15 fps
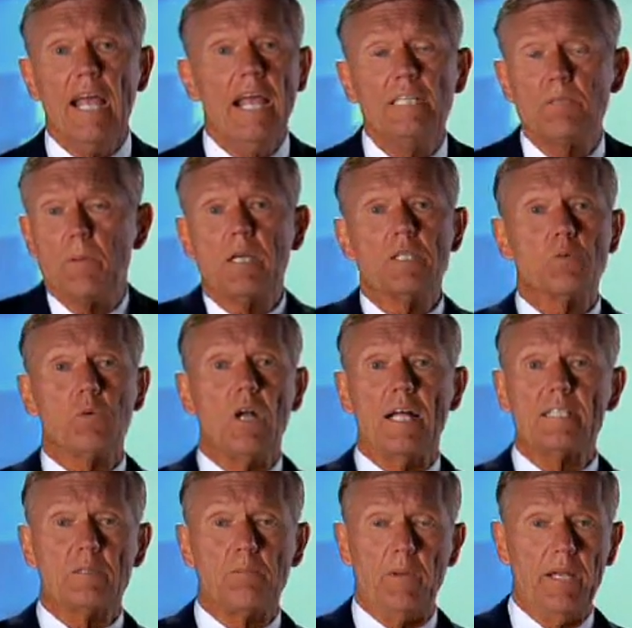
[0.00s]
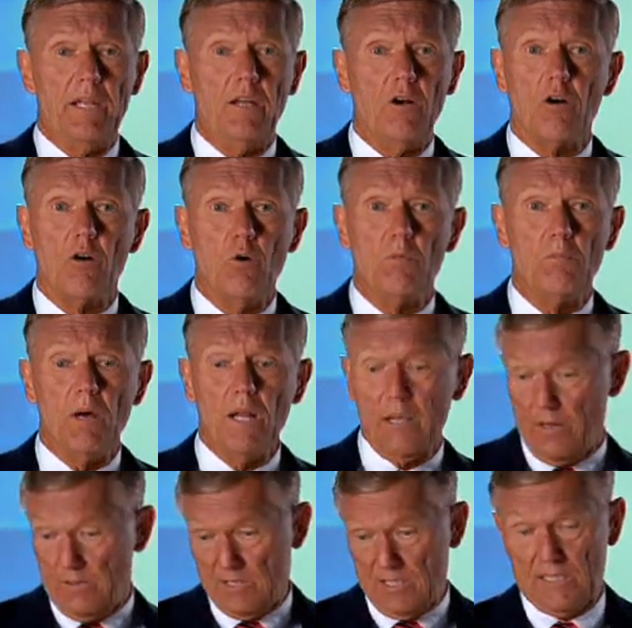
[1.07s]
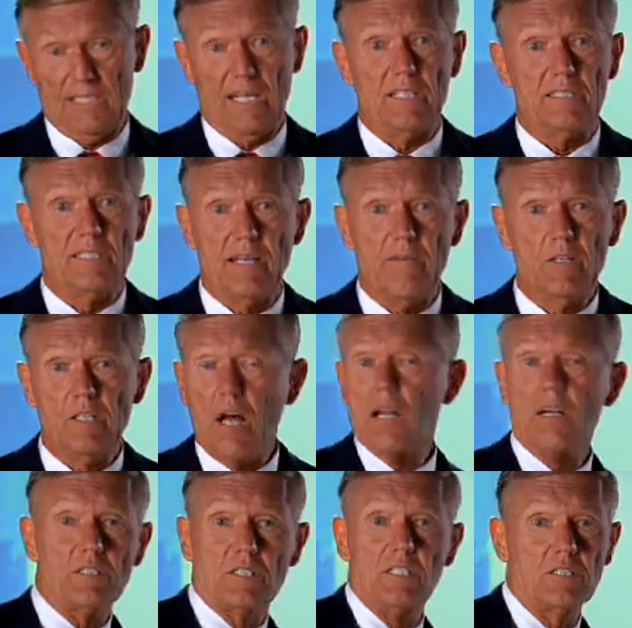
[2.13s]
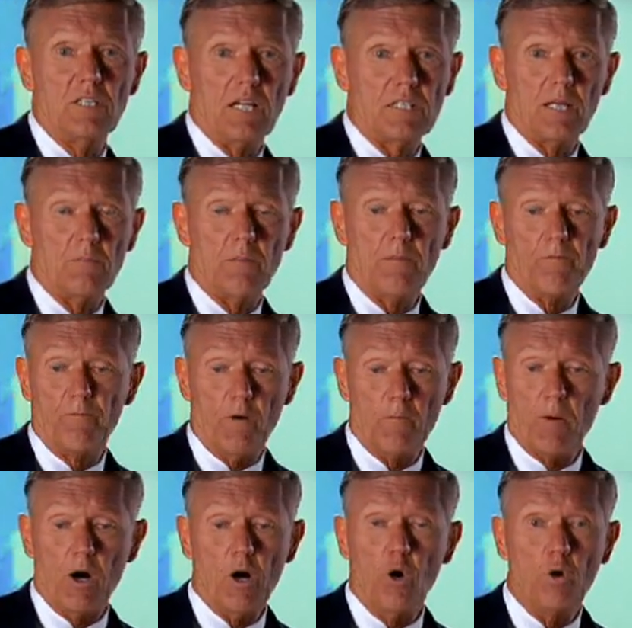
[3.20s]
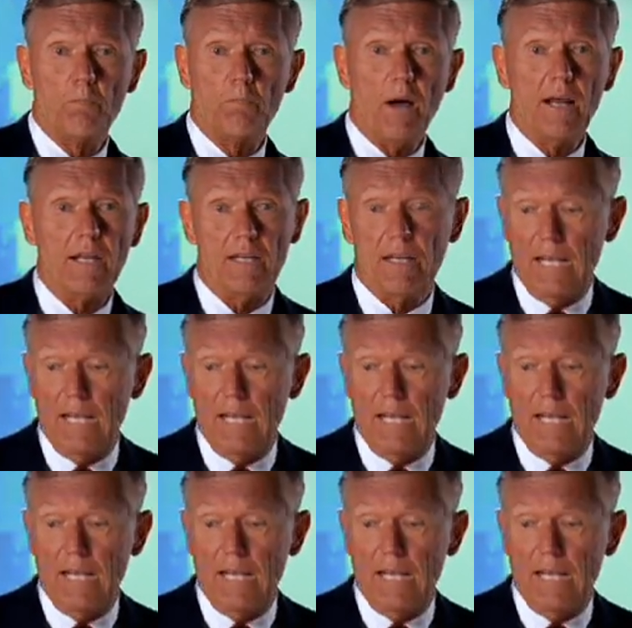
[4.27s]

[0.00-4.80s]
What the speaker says: It's because we're not spending our own money. 6 out of $7 does not come from our own pocket.